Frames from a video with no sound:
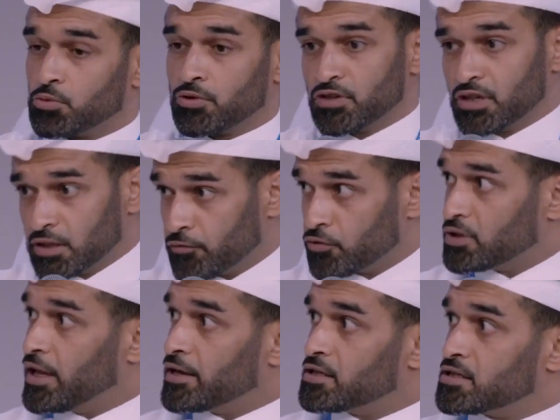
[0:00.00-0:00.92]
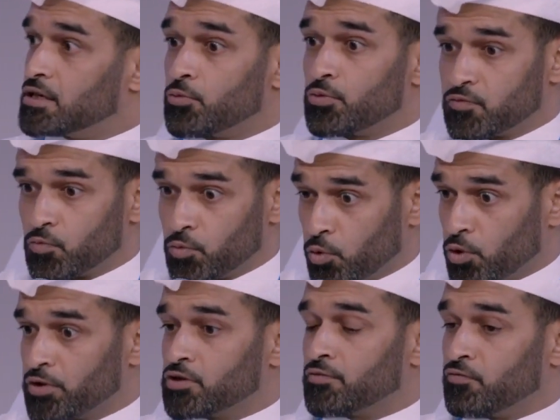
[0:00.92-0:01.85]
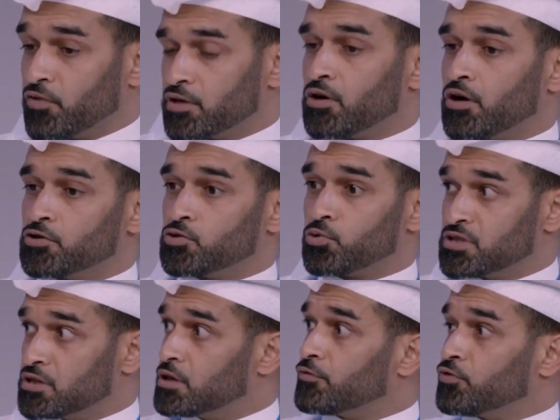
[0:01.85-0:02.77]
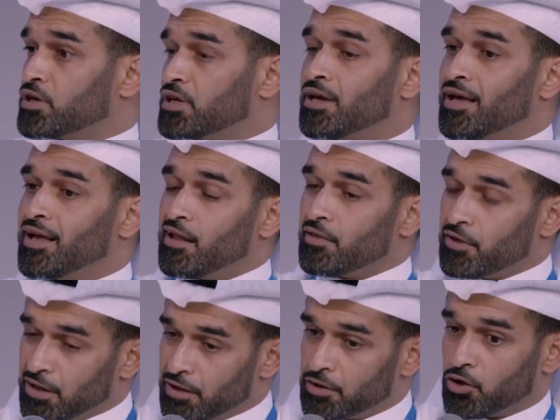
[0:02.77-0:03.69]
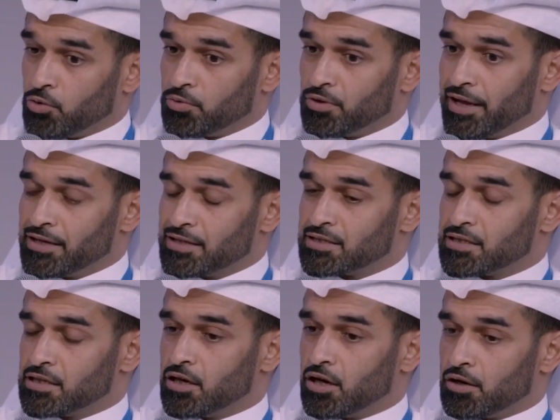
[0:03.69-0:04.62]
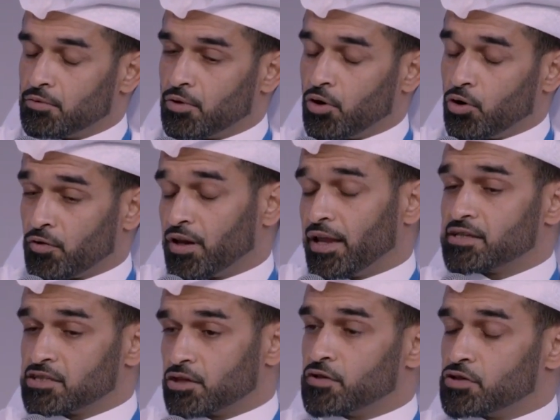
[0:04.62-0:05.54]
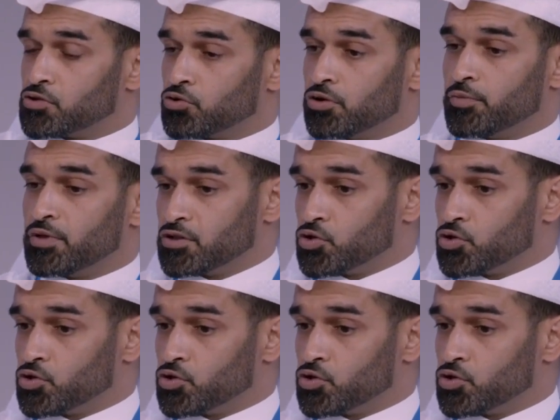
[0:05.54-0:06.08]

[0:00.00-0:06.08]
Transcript: And we've delivered legacy, and we've worked very hard towards delivering, you know, legacy, or the legacy of this tournament